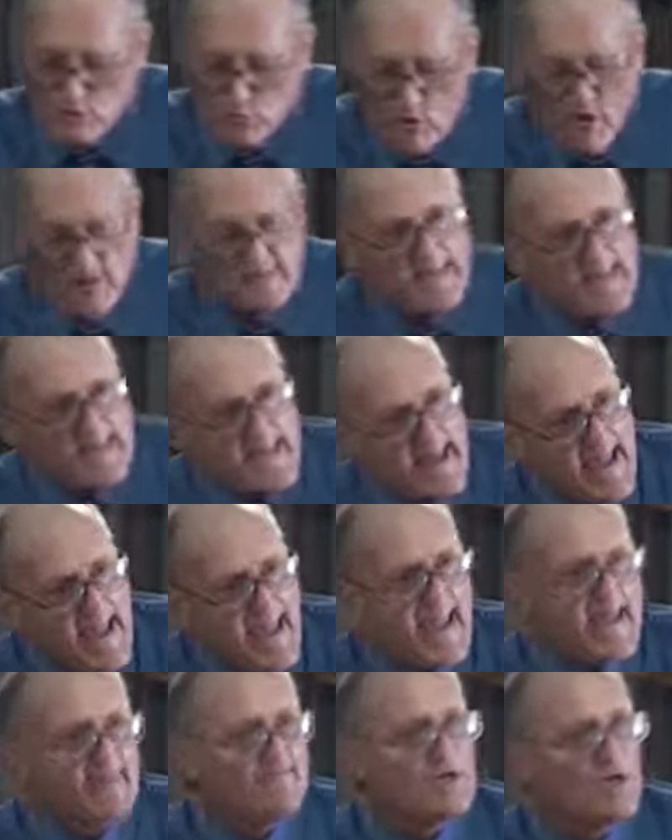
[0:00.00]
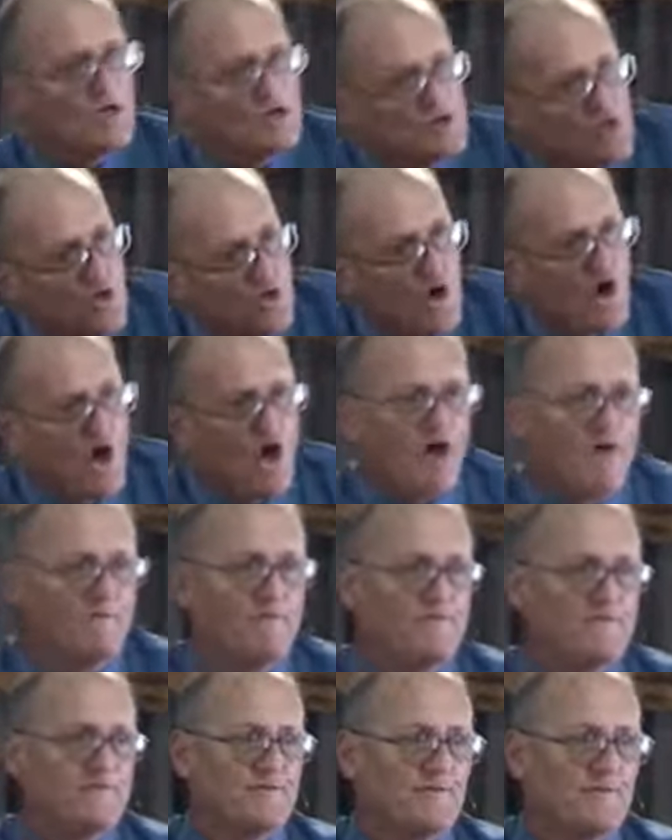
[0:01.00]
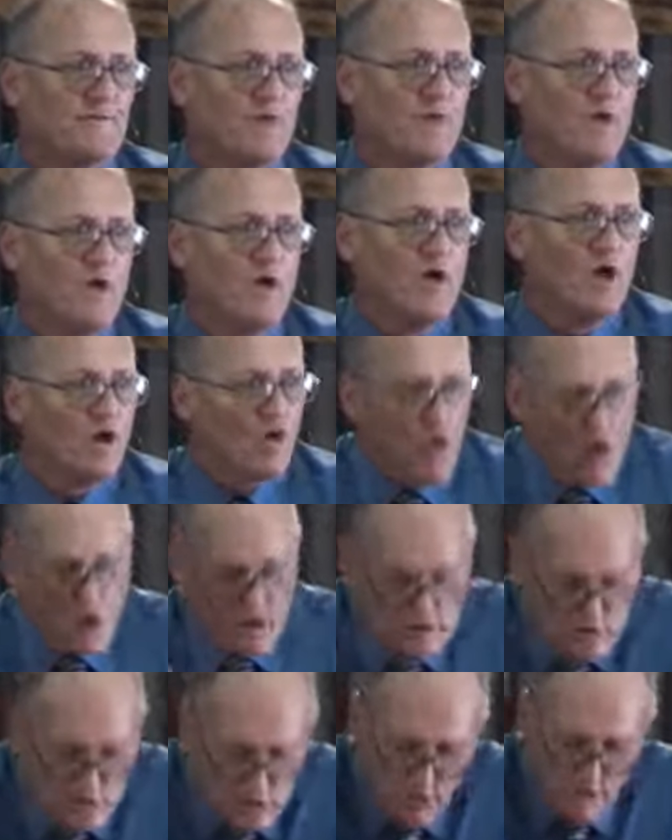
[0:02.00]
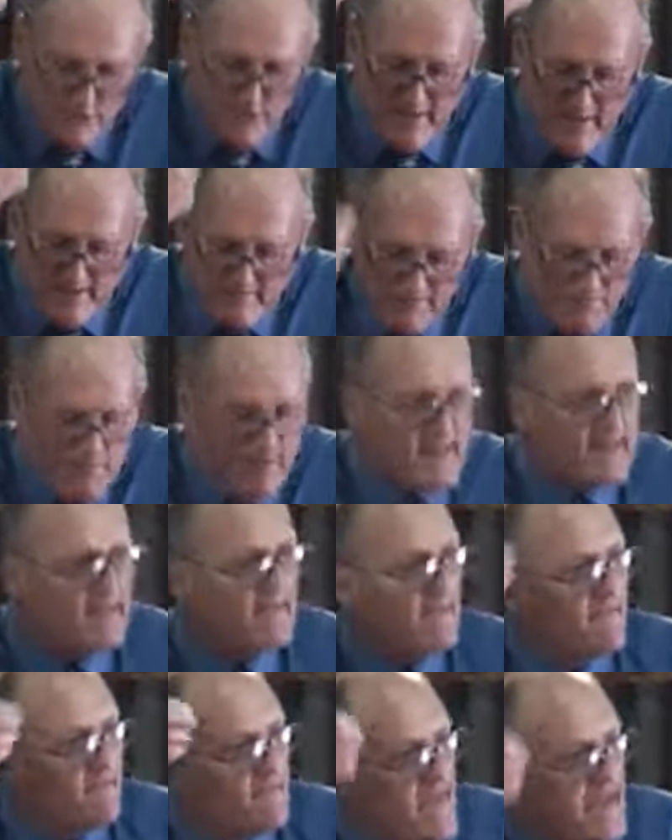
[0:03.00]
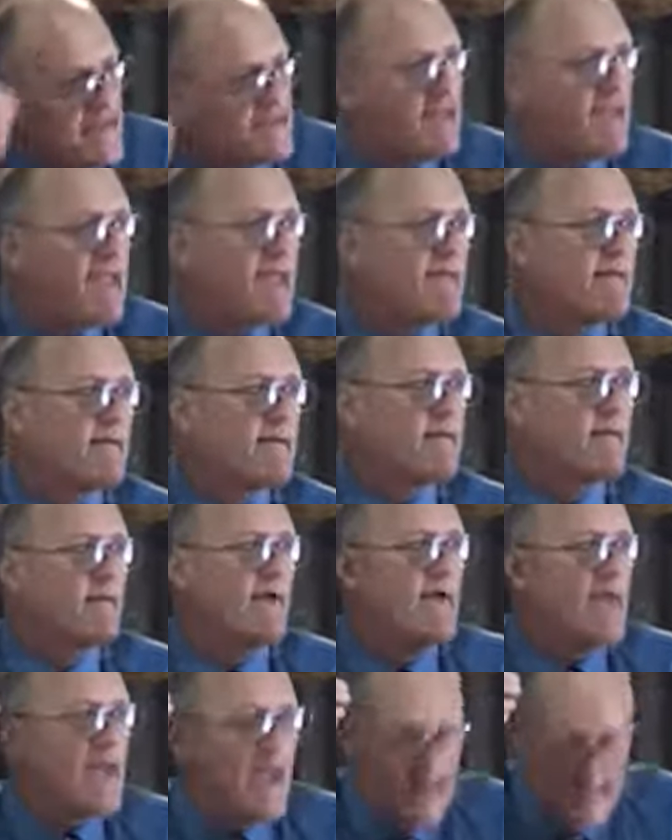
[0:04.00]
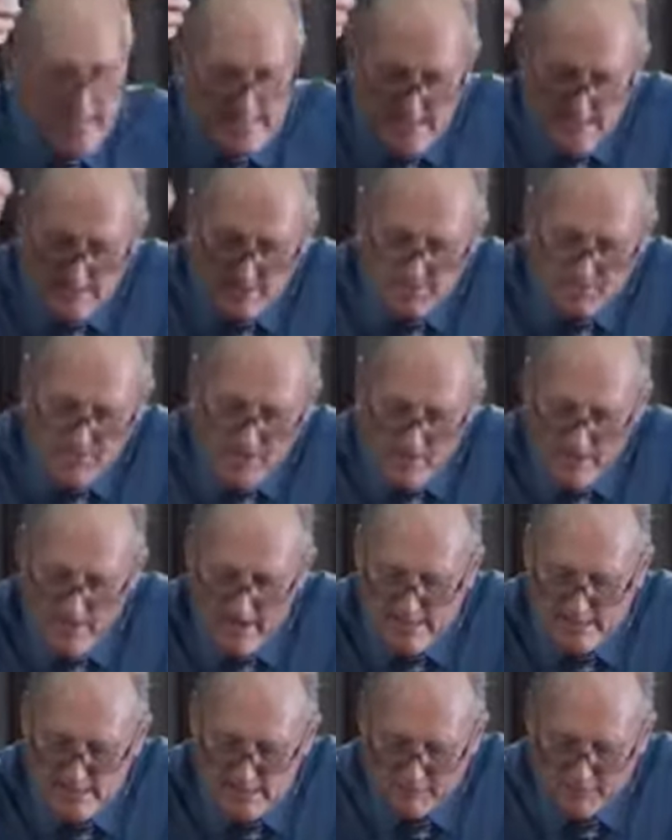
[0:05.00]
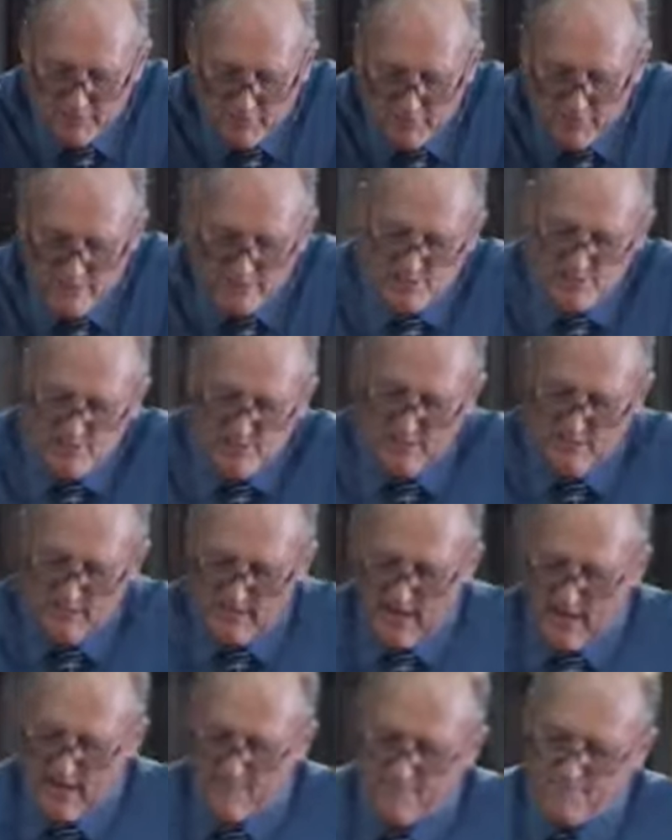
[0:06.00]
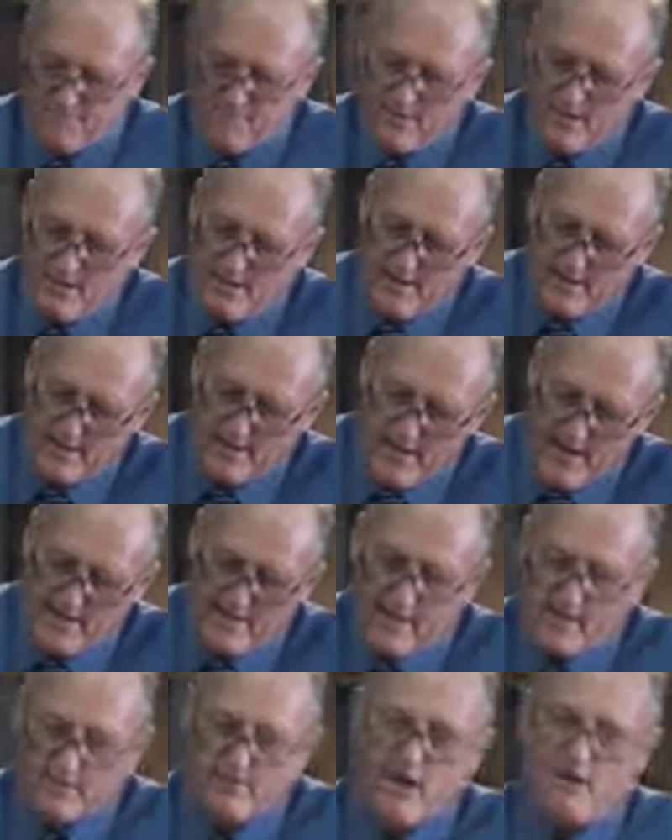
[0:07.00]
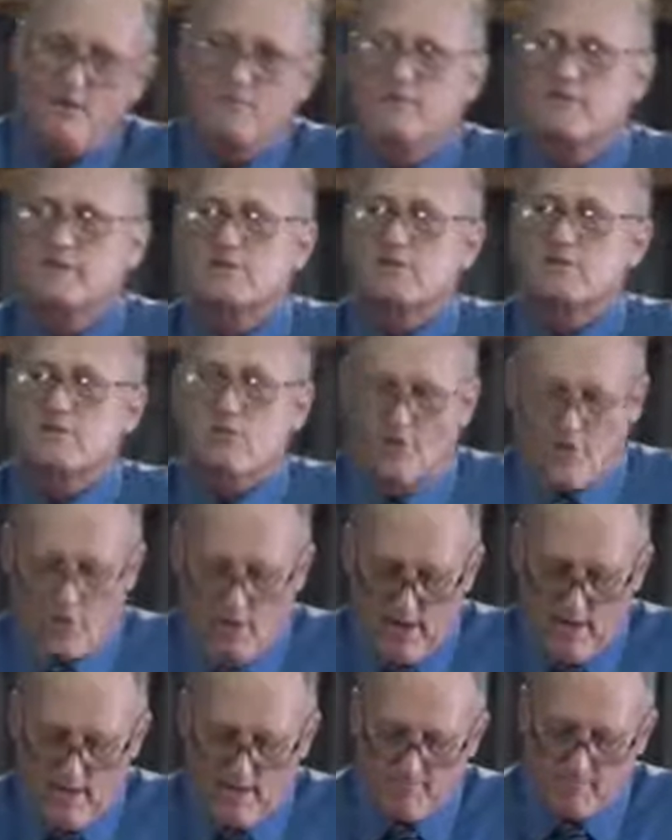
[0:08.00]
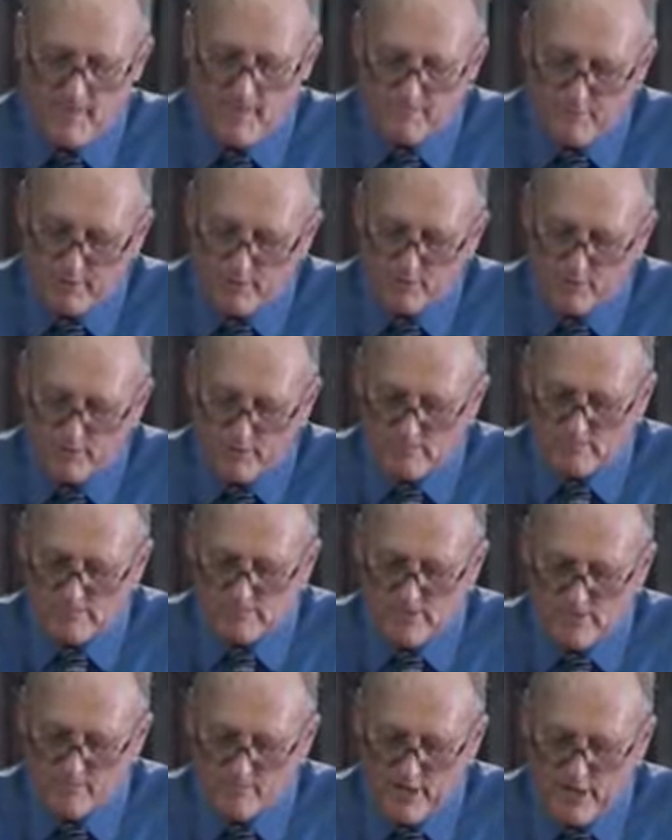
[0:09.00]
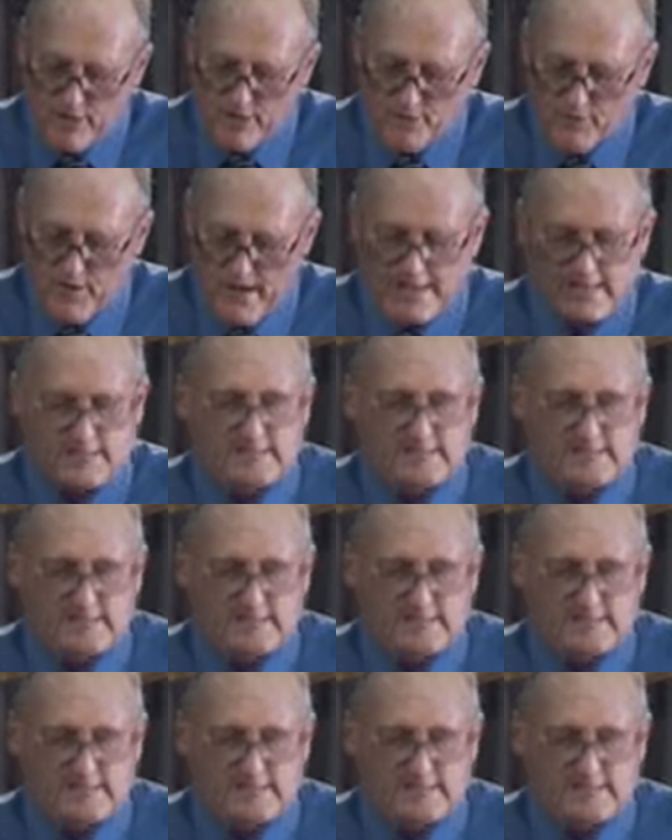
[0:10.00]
what he had to God, God took that pen and that ink and his experience of the Christian life. And he wrote the story, Pilgrim's Progress.